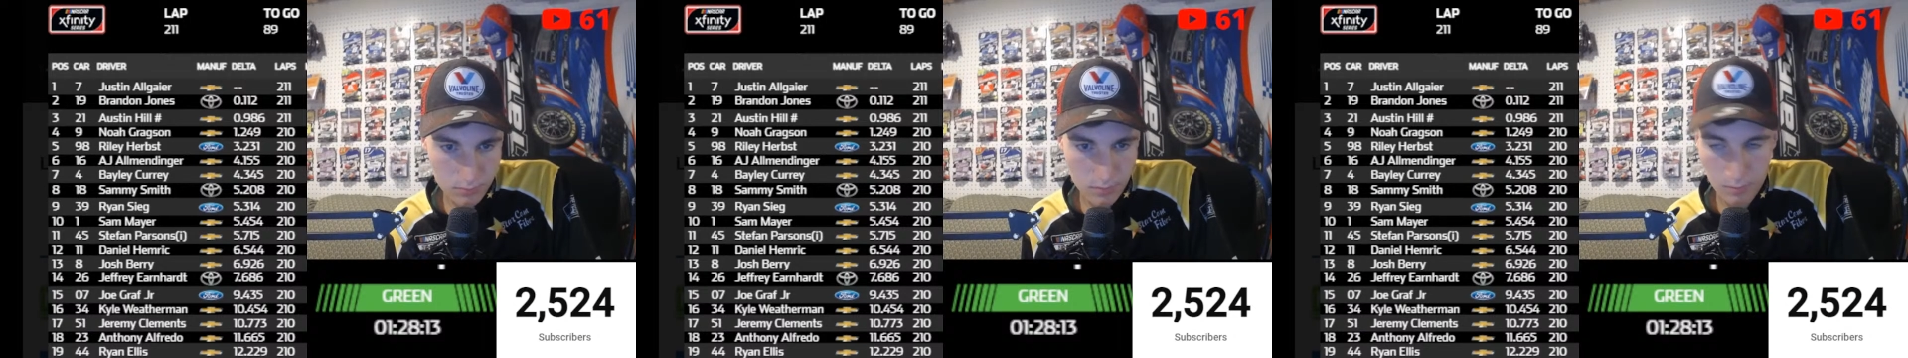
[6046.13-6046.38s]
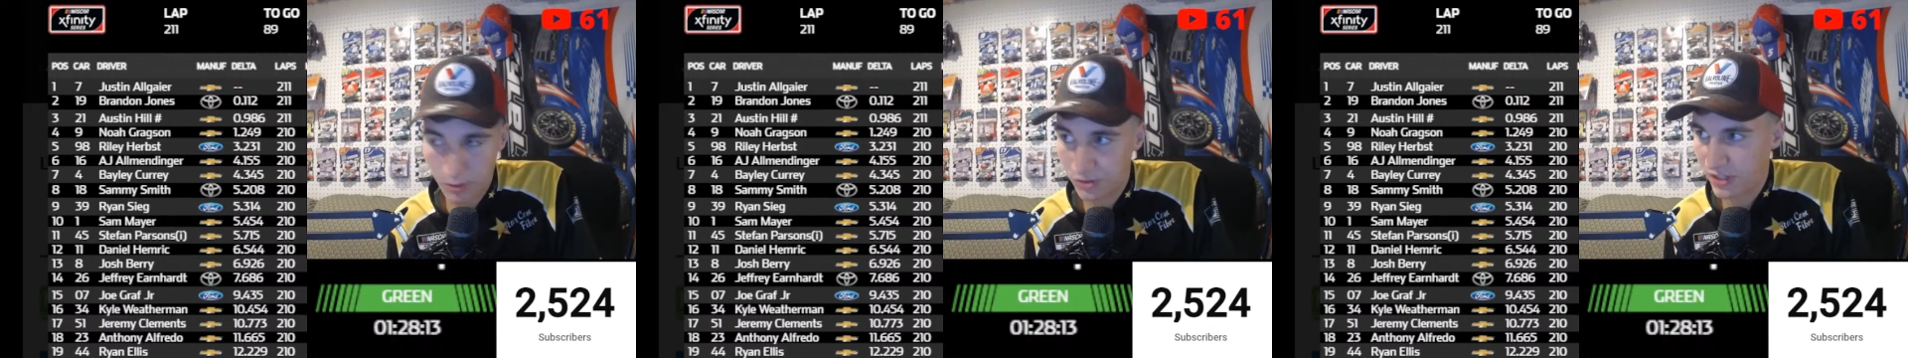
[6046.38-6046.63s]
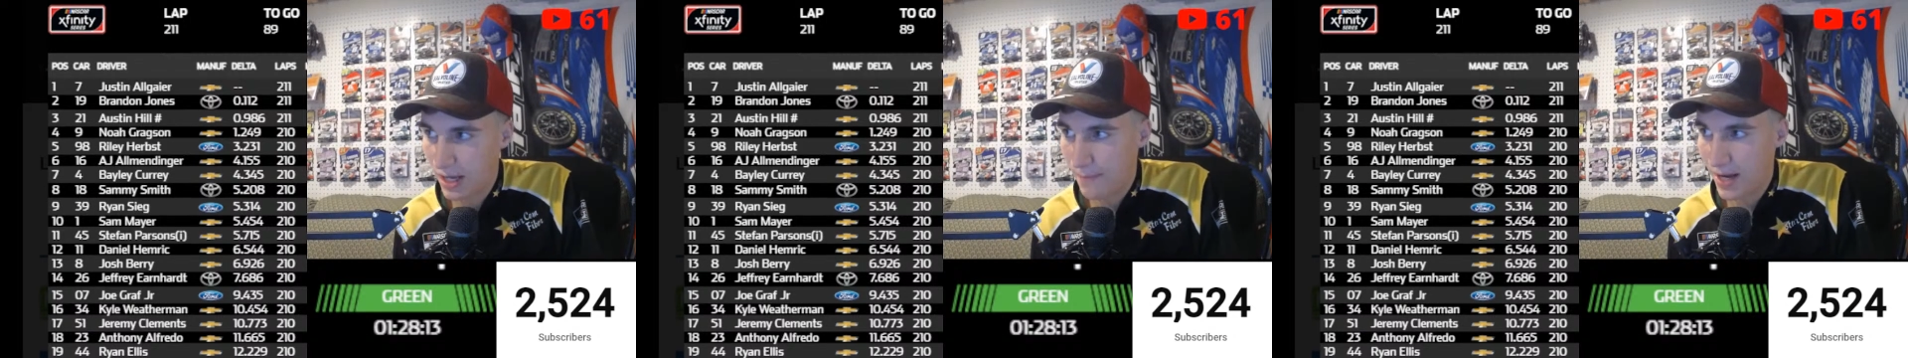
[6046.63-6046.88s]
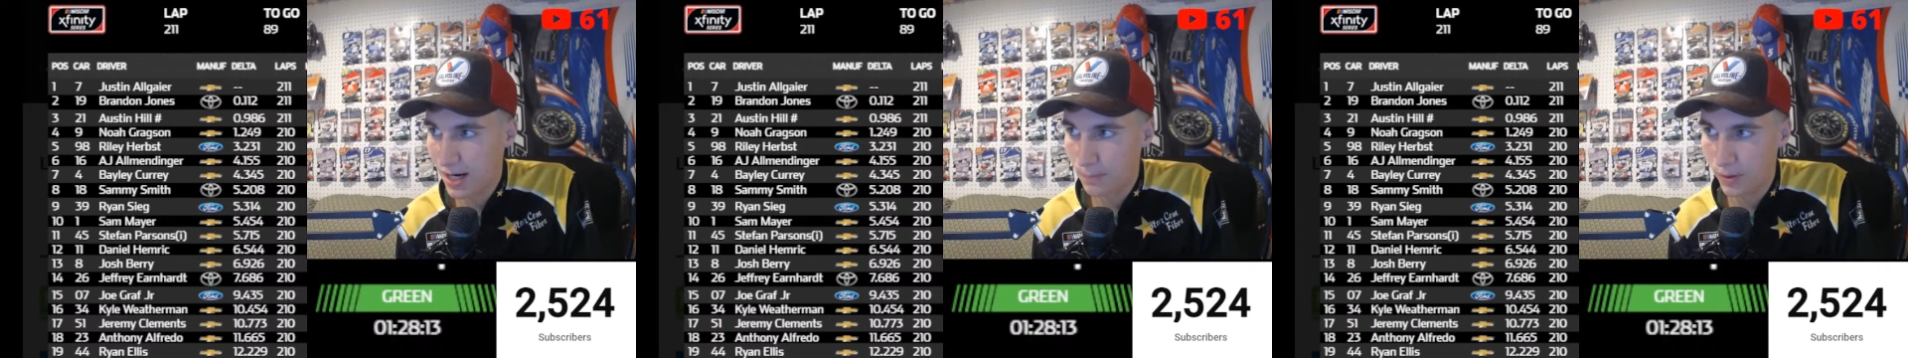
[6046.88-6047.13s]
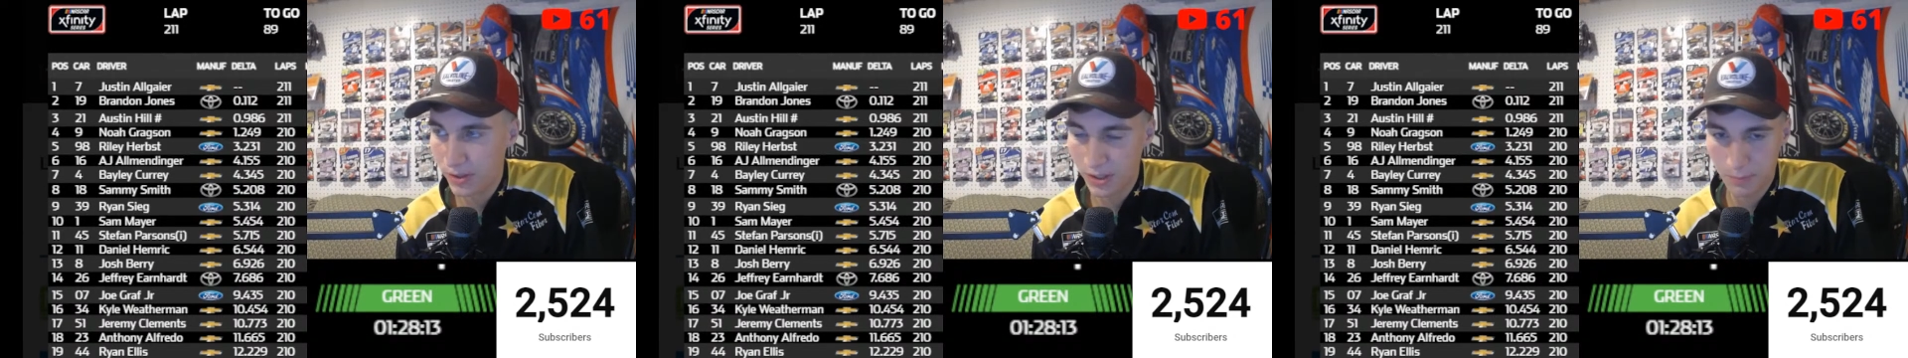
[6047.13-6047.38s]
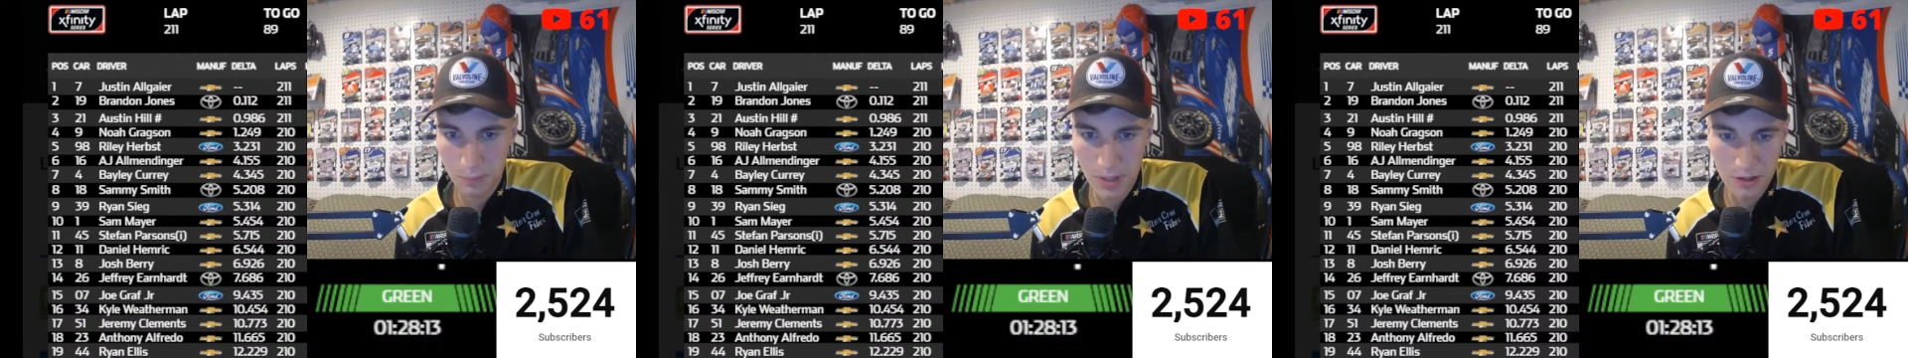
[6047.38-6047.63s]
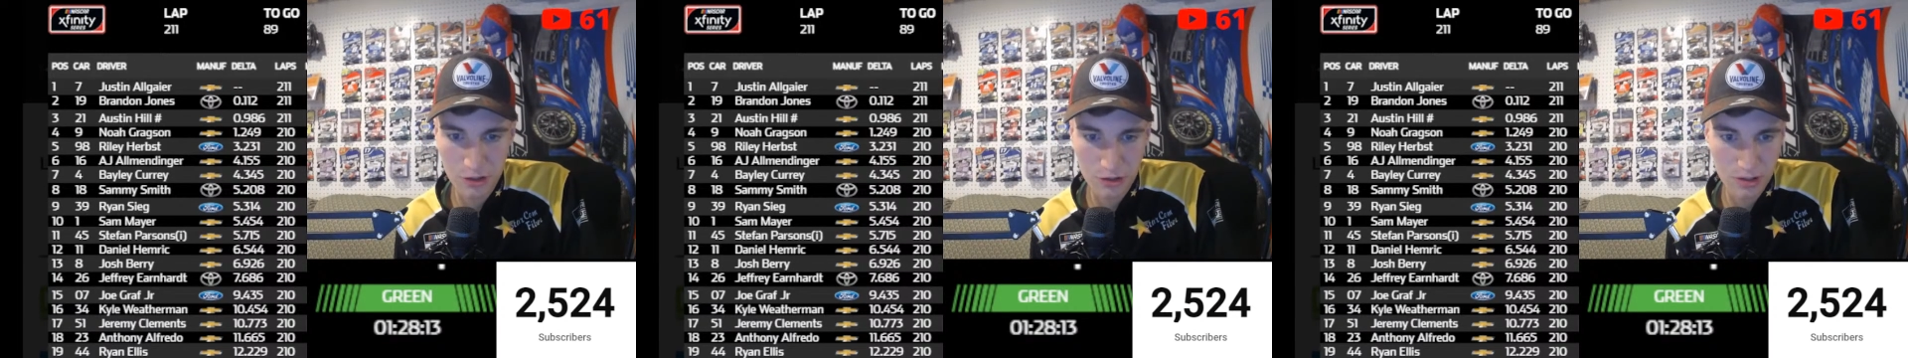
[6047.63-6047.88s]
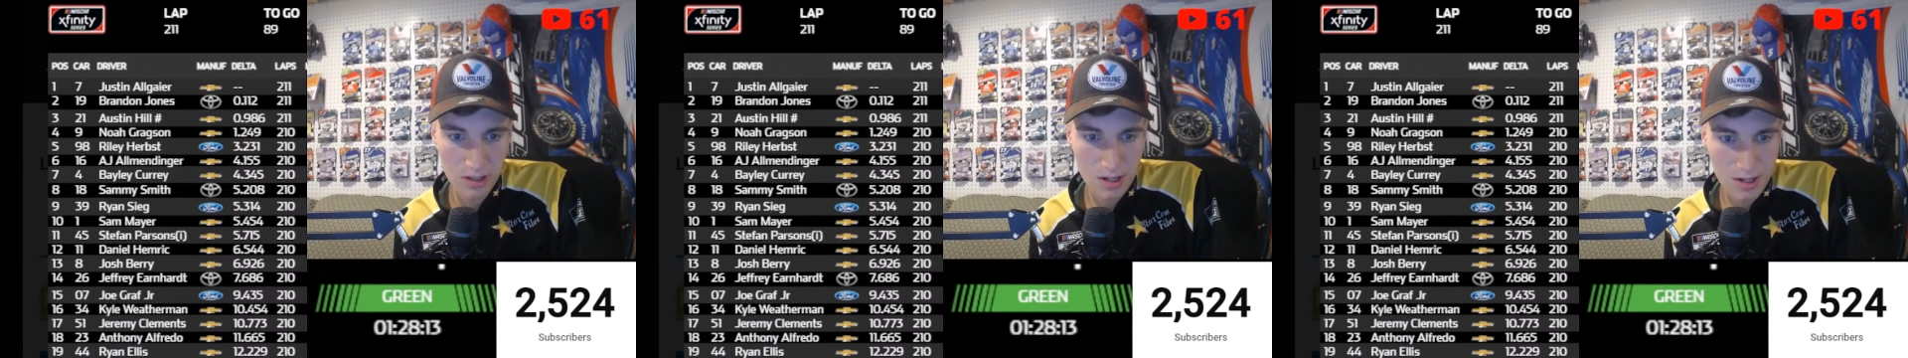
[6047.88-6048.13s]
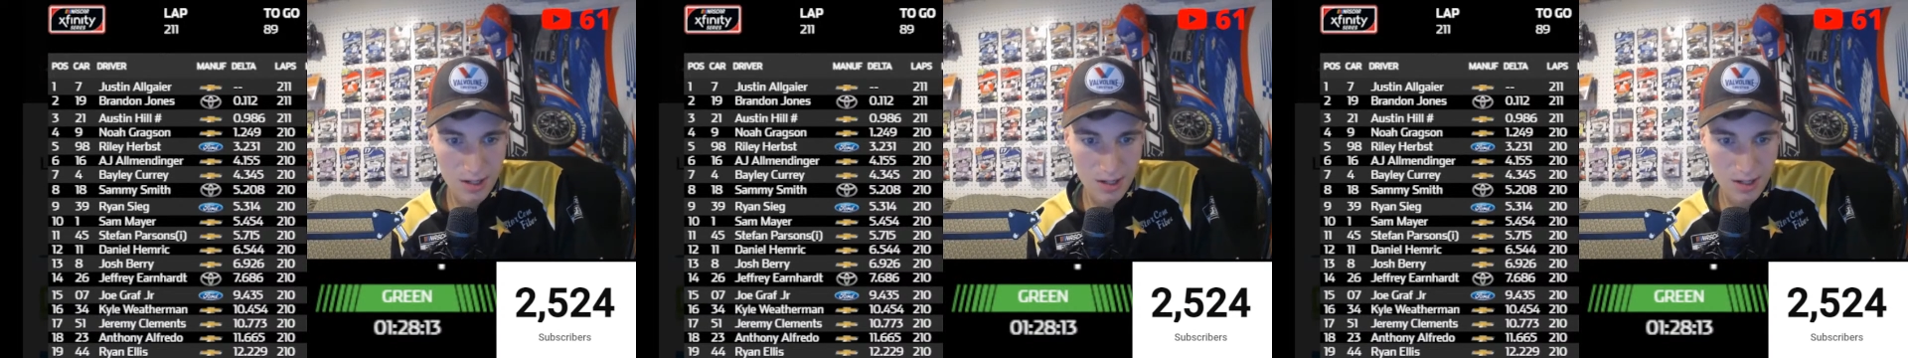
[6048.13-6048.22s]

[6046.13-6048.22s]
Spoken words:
But Sam Mayer putting the pressure